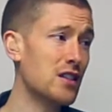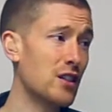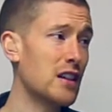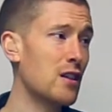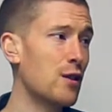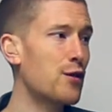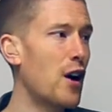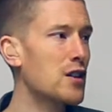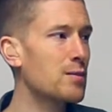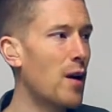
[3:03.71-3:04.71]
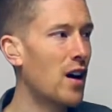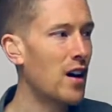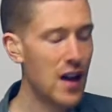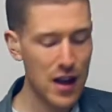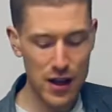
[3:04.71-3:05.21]
So looking at the first bar,
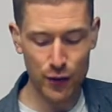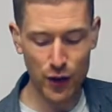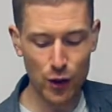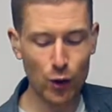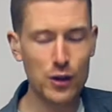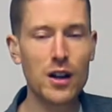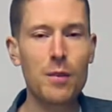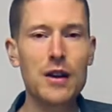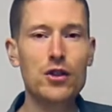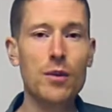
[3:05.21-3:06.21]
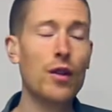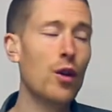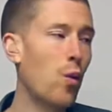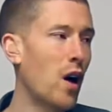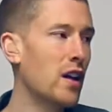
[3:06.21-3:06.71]
you've got a quarter note bass drum on the
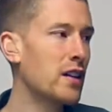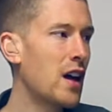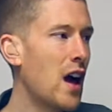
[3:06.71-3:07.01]
1.